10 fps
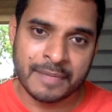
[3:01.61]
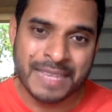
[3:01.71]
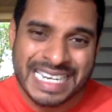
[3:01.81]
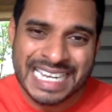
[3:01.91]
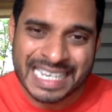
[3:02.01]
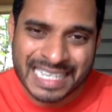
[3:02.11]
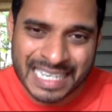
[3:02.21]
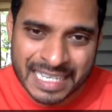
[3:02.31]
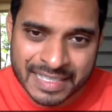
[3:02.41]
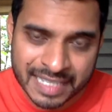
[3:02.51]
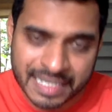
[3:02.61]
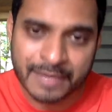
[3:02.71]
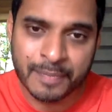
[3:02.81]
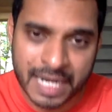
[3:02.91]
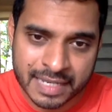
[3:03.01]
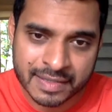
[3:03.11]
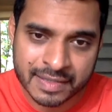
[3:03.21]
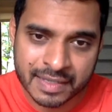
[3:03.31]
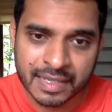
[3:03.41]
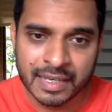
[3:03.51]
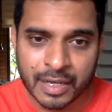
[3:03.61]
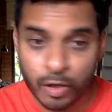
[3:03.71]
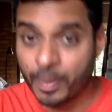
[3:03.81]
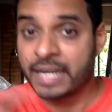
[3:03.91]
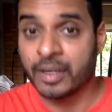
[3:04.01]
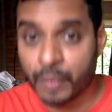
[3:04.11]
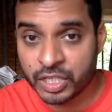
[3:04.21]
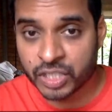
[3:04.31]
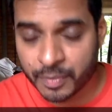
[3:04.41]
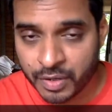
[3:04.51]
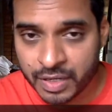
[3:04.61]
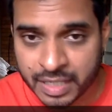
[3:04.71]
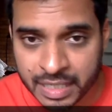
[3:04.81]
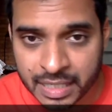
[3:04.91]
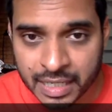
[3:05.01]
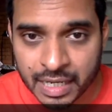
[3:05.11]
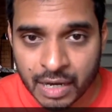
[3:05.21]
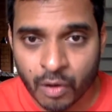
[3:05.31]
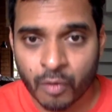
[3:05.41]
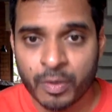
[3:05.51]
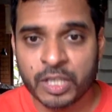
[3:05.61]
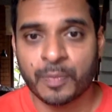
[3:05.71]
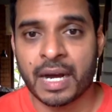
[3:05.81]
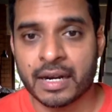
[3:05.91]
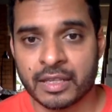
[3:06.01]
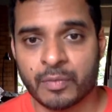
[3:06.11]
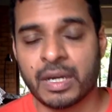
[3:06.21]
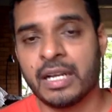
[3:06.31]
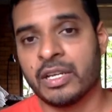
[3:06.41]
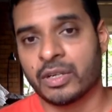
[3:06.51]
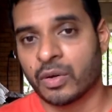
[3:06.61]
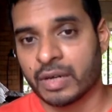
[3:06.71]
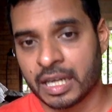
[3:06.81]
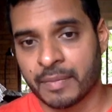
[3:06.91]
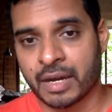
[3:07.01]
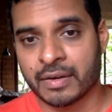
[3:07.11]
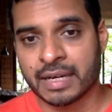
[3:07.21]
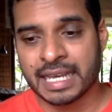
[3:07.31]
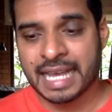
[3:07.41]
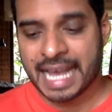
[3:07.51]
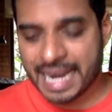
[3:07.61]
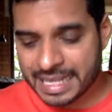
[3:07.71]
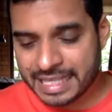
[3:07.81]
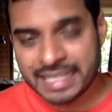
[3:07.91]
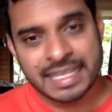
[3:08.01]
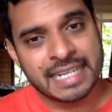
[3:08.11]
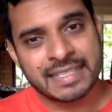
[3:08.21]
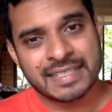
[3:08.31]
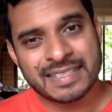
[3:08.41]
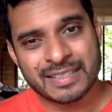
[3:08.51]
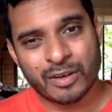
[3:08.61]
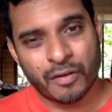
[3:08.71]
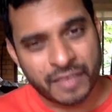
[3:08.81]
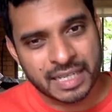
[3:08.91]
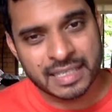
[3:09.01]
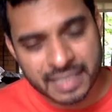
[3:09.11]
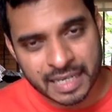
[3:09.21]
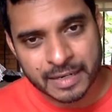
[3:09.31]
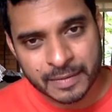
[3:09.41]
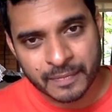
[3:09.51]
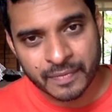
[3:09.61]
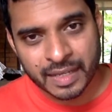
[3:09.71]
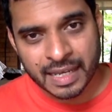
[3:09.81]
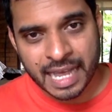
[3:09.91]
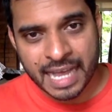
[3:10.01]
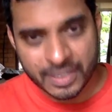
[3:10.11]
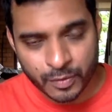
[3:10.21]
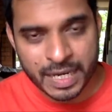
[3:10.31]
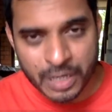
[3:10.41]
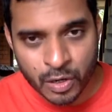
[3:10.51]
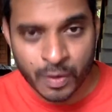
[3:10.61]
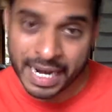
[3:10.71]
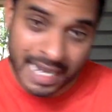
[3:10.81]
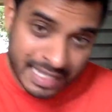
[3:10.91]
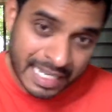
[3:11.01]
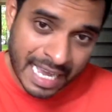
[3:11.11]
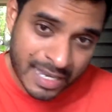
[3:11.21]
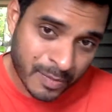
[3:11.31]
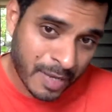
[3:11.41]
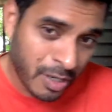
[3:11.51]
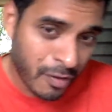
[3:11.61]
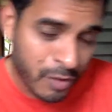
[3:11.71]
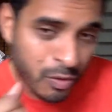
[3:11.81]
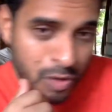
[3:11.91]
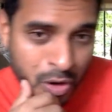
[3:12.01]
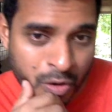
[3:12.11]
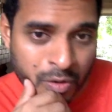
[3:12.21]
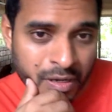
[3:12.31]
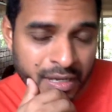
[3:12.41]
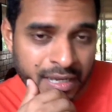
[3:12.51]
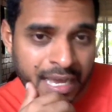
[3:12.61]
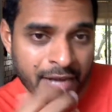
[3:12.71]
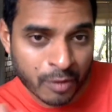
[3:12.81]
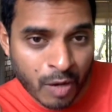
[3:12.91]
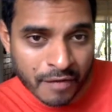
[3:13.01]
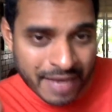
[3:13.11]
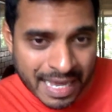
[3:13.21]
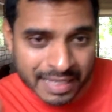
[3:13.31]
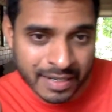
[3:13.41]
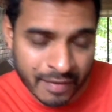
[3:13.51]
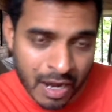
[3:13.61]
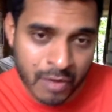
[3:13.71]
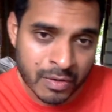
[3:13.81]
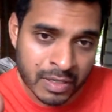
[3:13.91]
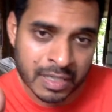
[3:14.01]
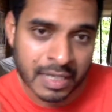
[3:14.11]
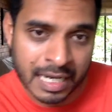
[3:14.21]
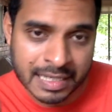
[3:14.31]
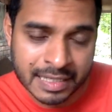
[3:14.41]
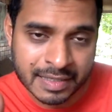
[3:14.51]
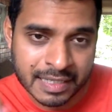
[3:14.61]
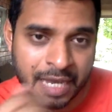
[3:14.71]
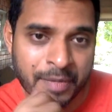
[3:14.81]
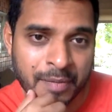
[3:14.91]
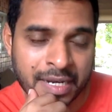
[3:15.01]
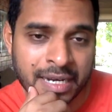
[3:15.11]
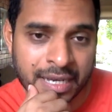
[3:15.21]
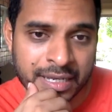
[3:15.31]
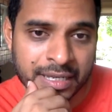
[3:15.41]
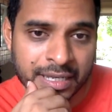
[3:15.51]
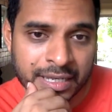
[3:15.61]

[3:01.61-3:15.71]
immediately set in place, no matter which community or which part of the world you're talking about. And I think that's of concern. As we know, and I think as many of you know, and you have gathered around ICCM in Manila,